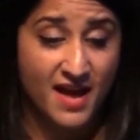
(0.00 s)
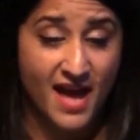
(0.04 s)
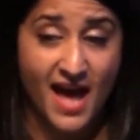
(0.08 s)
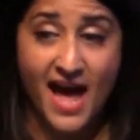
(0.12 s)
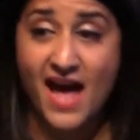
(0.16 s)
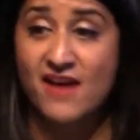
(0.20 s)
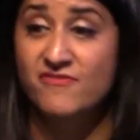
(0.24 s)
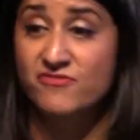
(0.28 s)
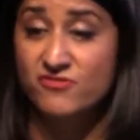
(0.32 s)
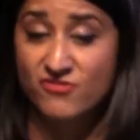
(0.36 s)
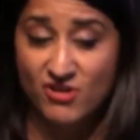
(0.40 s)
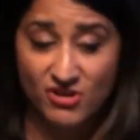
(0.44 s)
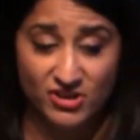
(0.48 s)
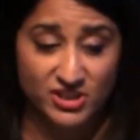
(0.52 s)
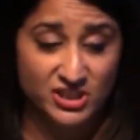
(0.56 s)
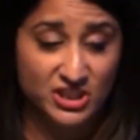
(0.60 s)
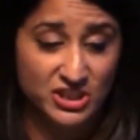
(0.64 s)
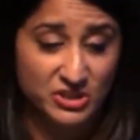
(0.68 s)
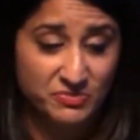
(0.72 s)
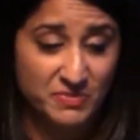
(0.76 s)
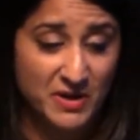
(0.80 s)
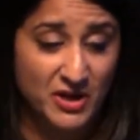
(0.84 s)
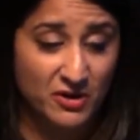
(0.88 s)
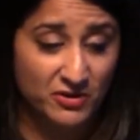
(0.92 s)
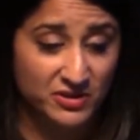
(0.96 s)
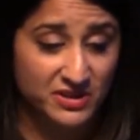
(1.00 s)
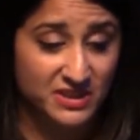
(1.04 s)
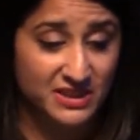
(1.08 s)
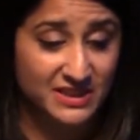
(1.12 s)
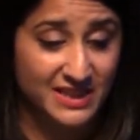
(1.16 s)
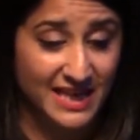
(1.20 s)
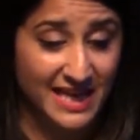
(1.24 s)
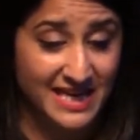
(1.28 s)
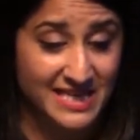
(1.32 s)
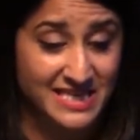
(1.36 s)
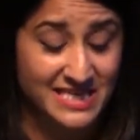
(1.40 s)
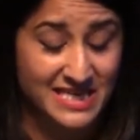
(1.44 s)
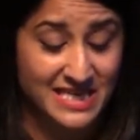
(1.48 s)
ever asks me not to
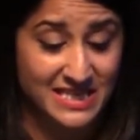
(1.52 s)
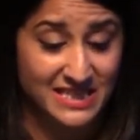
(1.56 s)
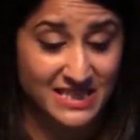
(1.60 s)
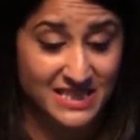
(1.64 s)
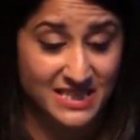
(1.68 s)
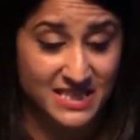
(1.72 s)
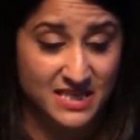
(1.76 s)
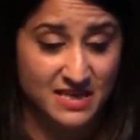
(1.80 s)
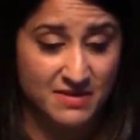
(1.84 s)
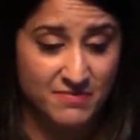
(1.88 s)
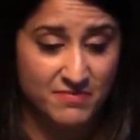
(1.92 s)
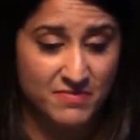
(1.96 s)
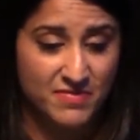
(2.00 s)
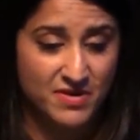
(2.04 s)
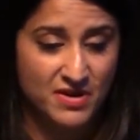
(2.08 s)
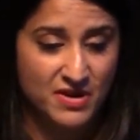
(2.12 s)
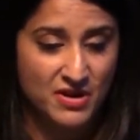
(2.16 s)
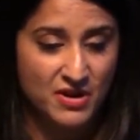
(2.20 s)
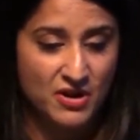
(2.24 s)
send it to them.